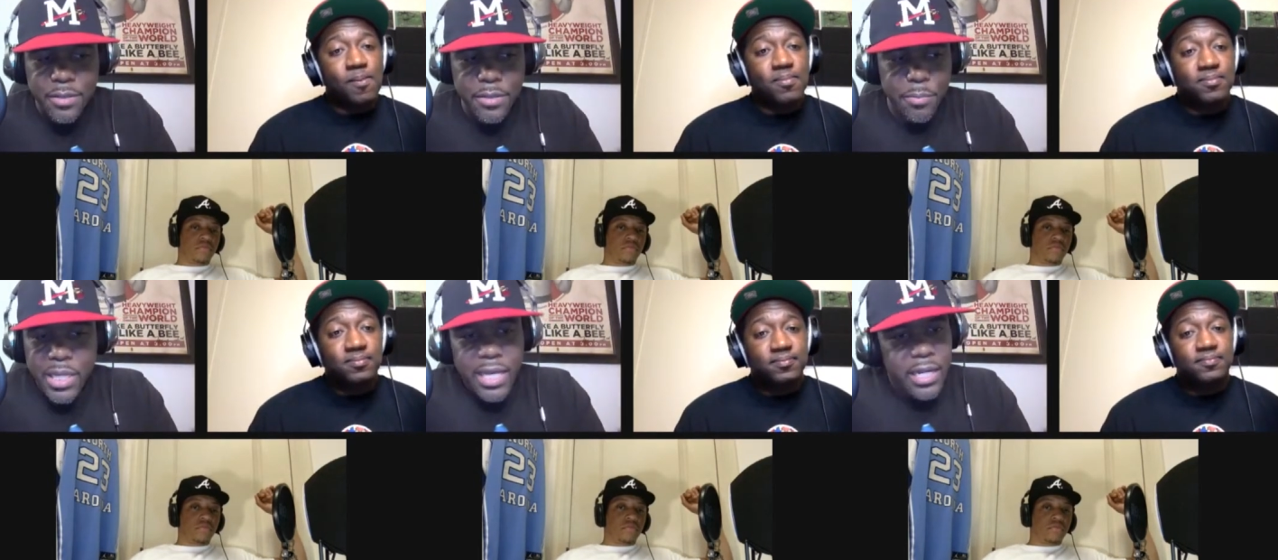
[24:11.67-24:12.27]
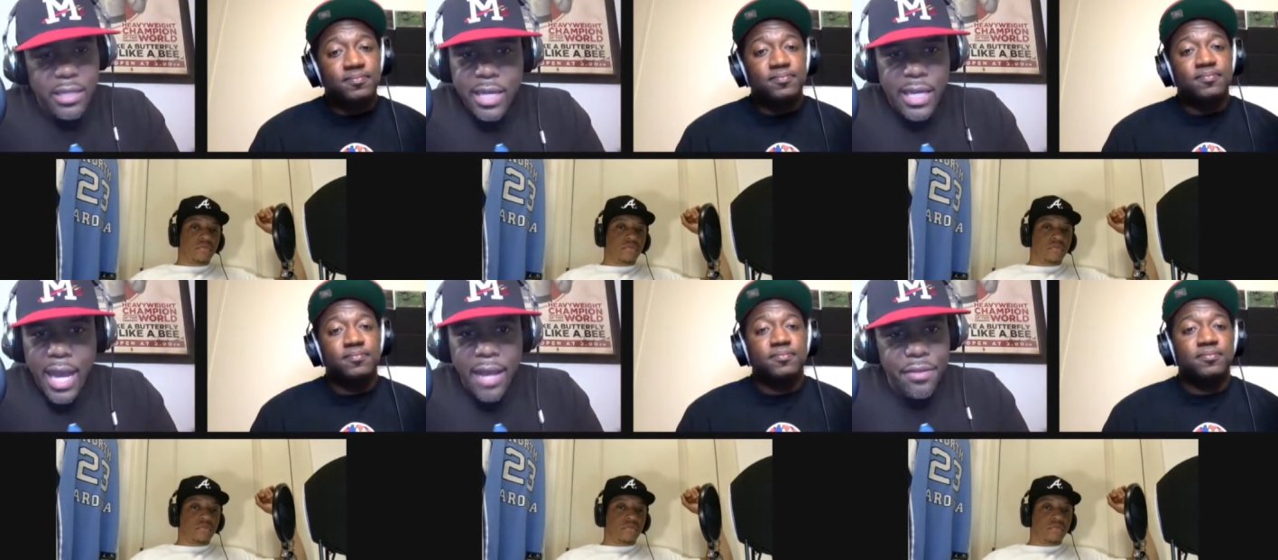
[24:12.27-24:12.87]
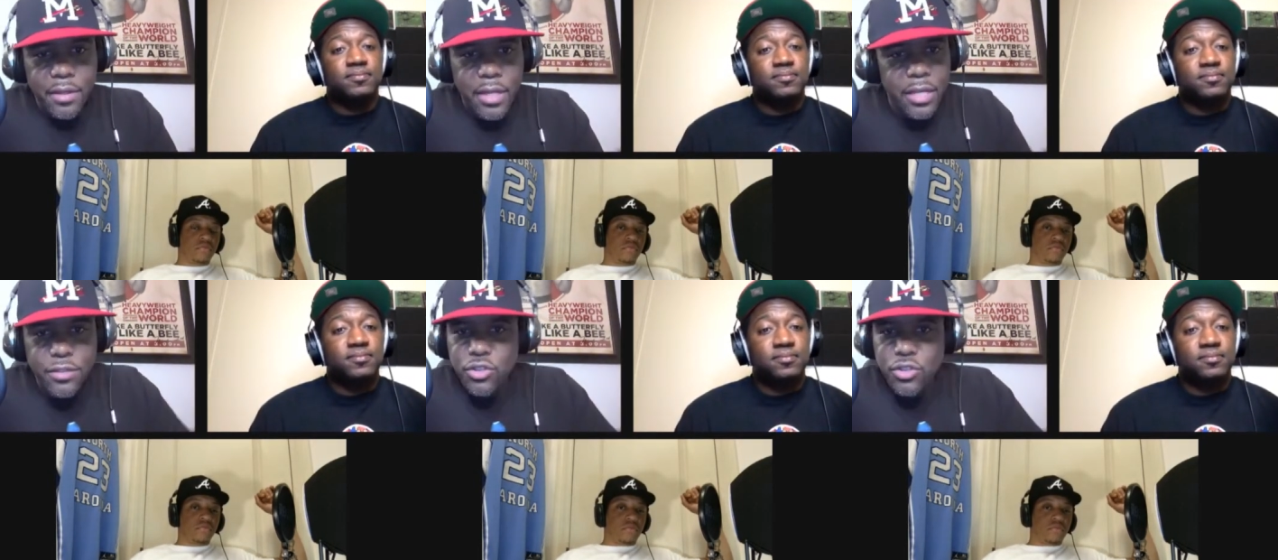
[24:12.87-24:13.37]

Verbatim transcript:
Speaker 1: to be anything either. He's a